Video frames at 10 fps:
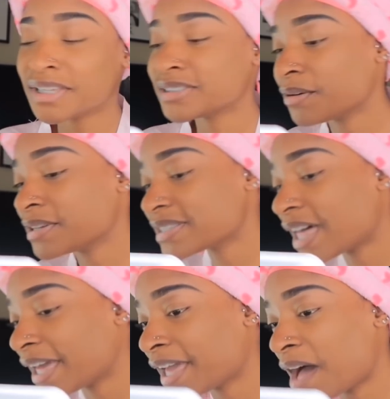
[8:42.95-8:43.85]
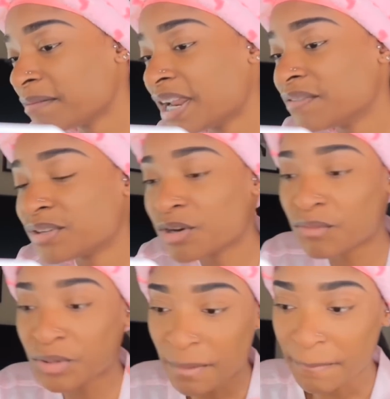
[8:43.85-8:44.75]
So it's like, I'm not even no
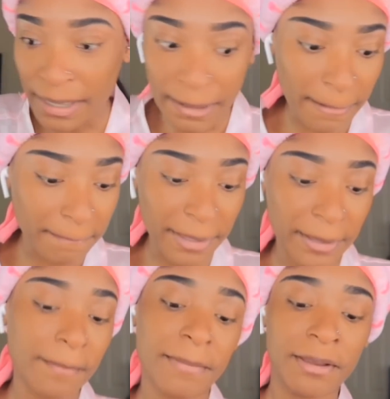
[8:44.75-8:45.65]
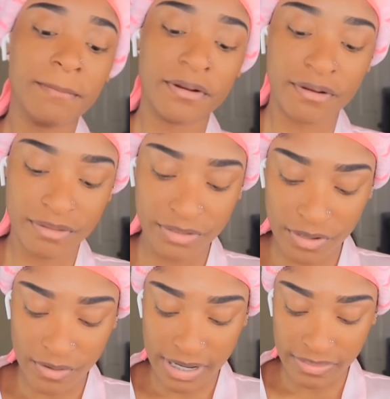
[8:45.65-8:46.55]
real makeup girl, you
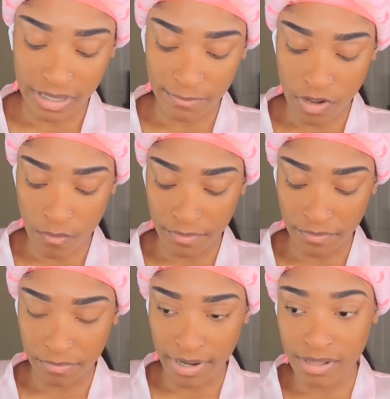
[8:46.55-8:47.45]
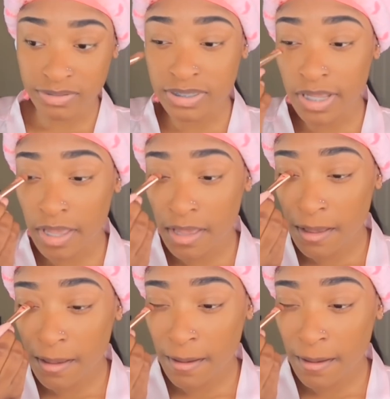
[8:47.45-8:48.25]
know. And I think I'm gonna go in with brown today,